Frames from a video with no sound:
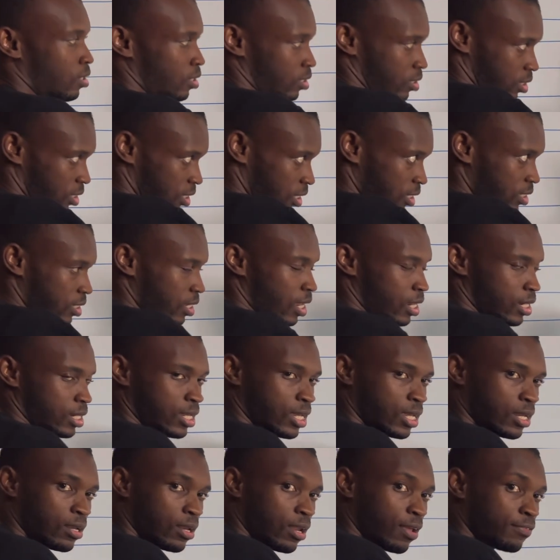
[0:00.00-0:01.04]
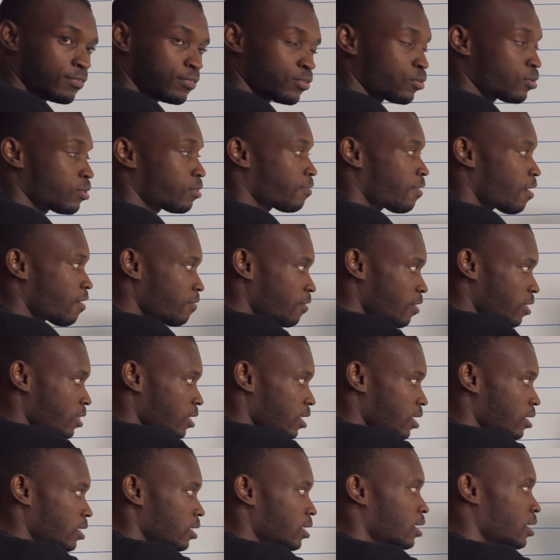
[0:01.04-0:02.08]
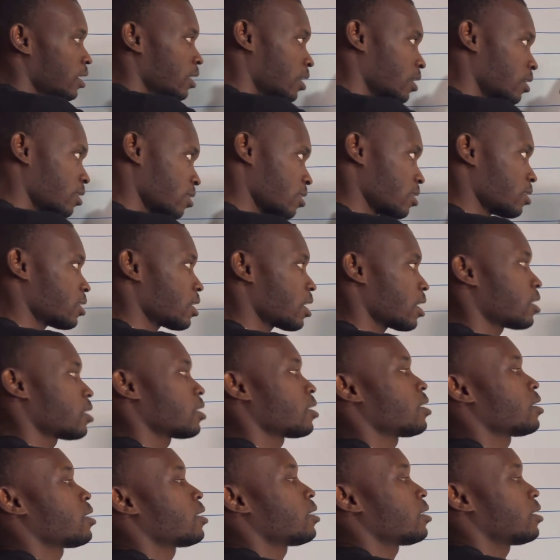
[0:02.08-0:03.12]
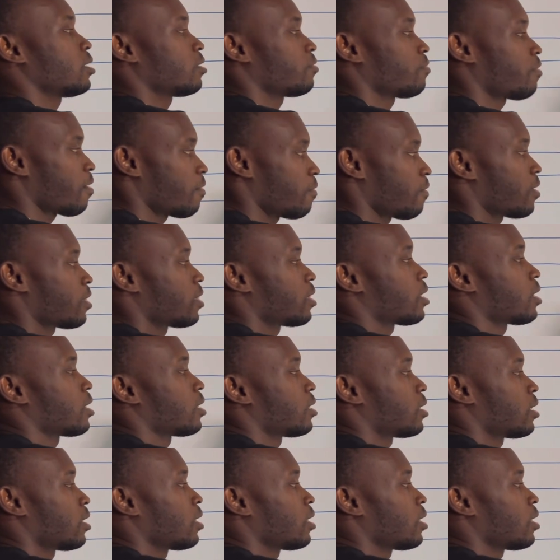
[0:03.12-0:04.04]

this side can left with 500 and this side is 500.